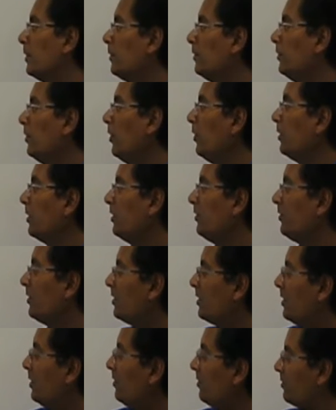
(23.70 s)
Notice
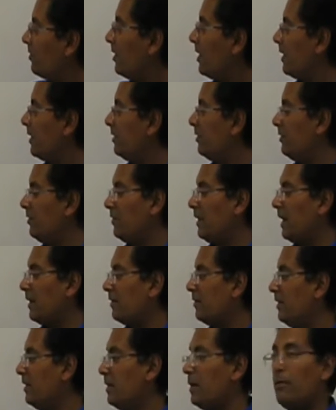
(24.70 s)
that this triangle is
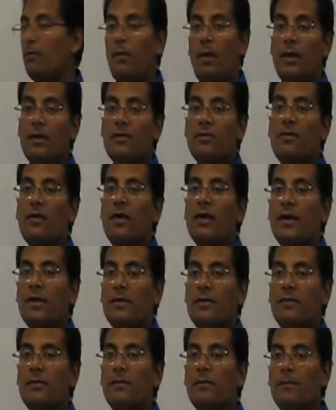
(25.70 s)
actually a right
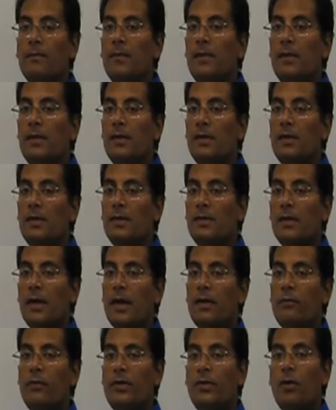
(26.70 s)
triangle.
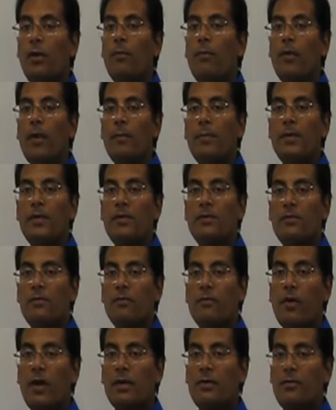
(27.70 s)
And we know properties
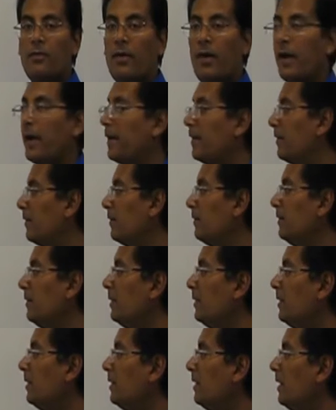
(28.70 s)
of right triangle
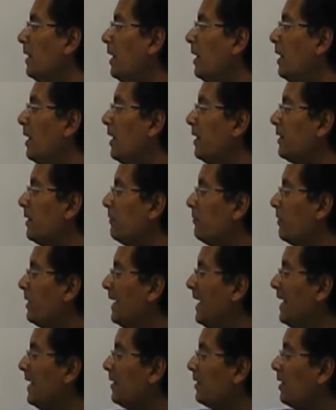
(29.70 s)
that
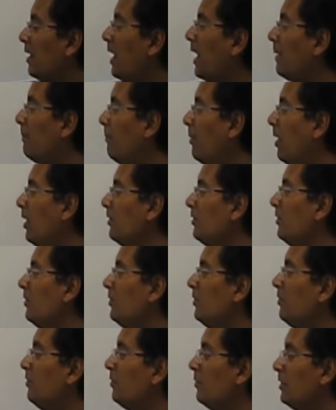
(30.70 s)
relate the
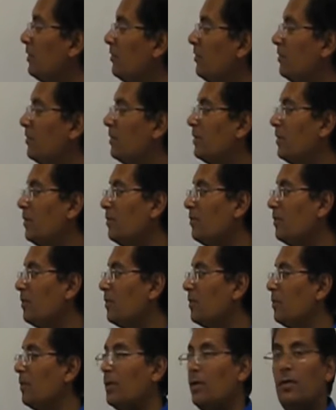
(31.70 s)
hypotenuse, which is the
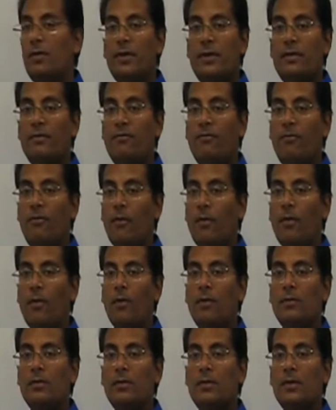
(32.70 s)
distance we're looking
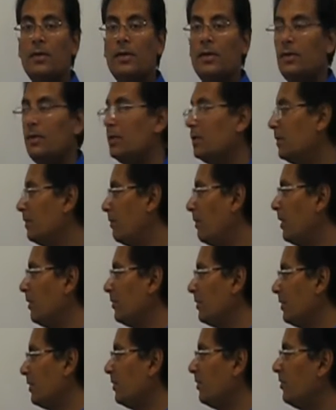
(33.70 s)
for, to the
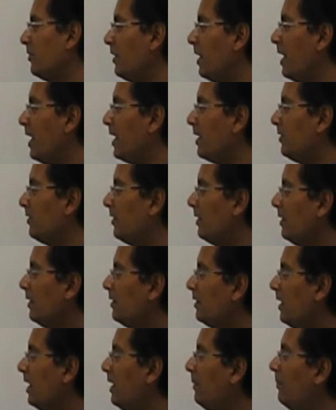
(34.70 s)
rest of the sides.
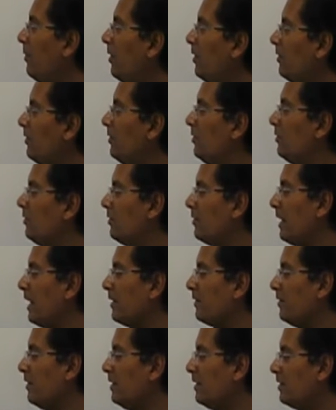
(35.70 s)
The hypotenuse is
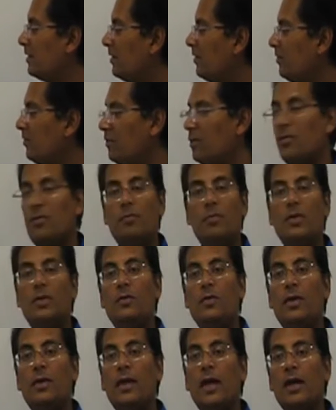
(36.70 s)
actually the distance
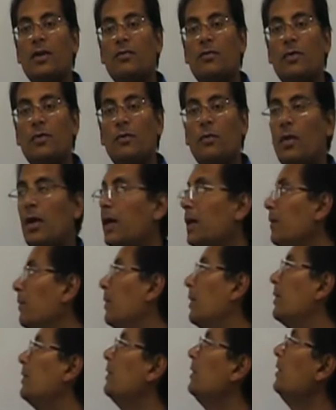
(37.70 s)
between x1,
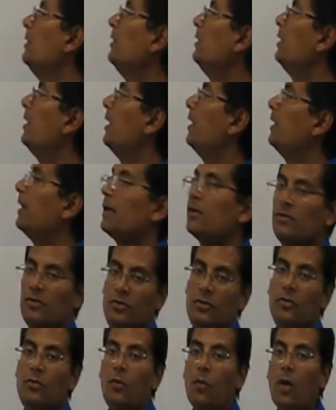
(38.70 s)
y1 and
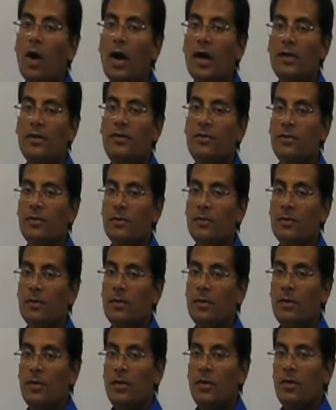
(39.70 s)
x2, y2.
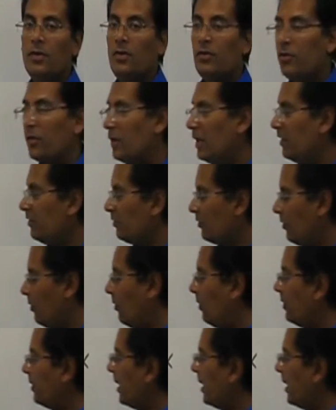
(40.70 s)
So let's call